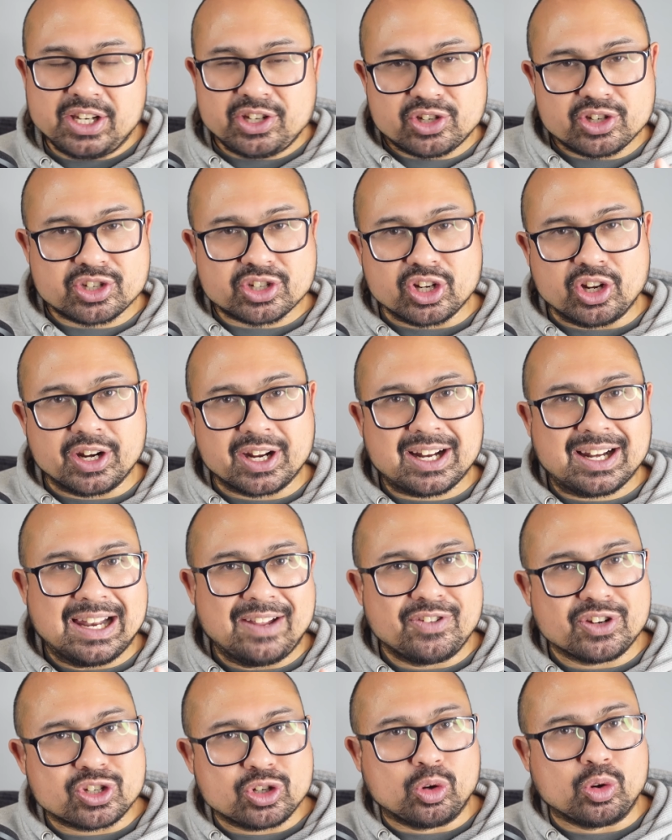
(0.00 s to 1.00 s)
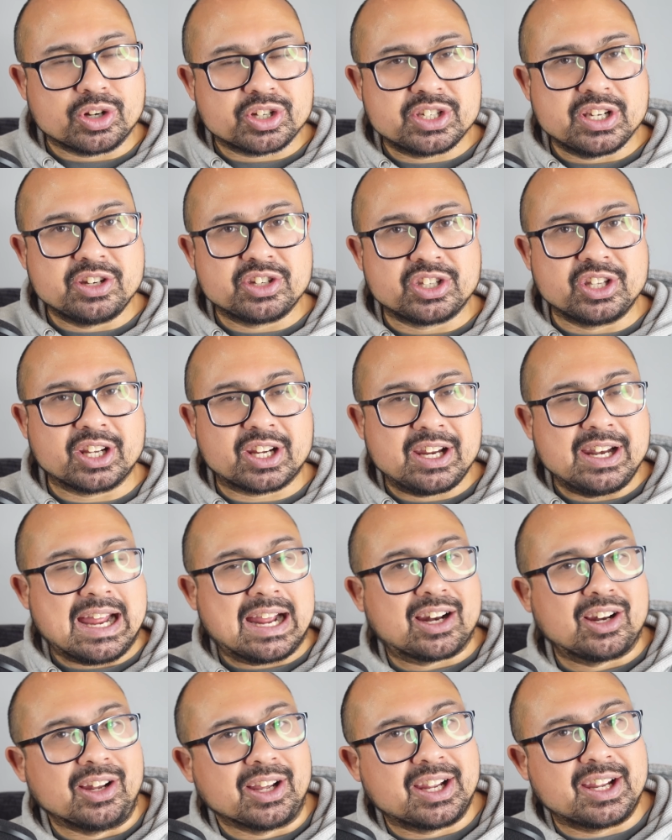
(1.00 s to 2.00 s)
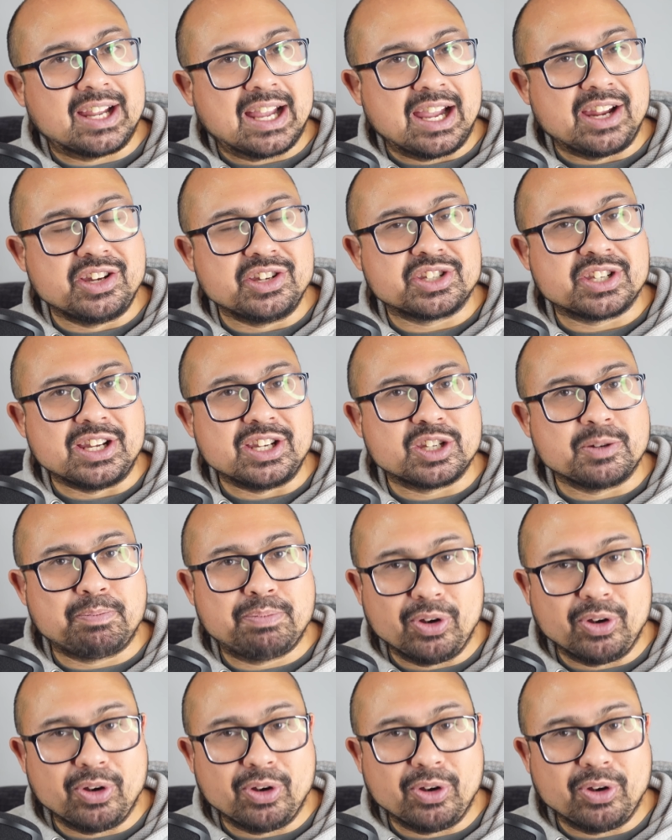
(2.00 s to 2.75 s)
It's just got a clever torque sensor that can act like a cadence sensor.